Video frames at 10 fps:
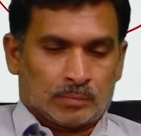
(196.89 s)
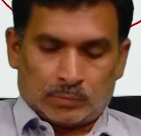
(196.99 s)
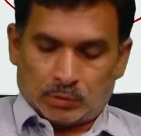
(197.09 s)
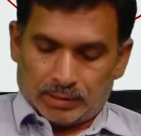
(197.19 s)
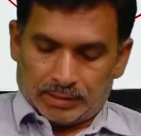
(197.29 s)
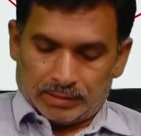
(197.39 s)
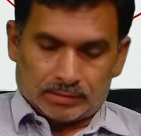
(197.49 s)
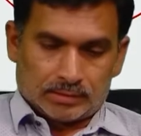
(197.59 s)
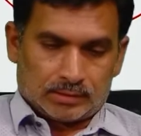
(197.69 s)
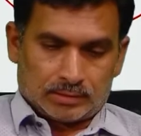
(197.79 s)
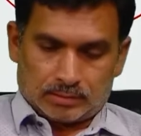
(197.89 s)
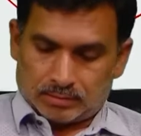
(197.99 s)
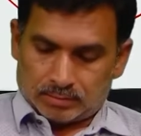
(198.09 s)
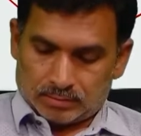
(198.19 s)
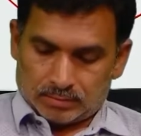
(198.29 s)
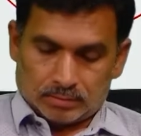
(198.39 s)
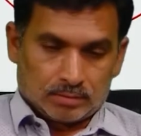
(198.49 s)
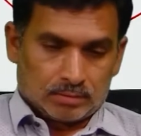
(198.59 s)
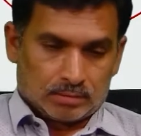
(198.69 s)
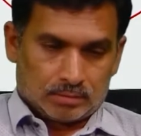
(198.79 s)
So let us
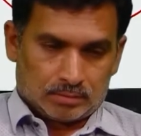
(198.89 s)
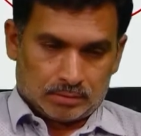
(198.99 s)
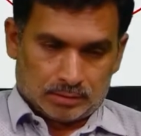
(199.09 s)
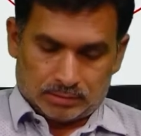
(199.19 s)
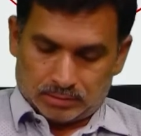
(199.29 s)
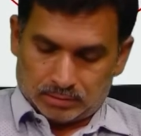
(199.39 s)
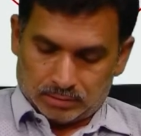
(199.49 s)
just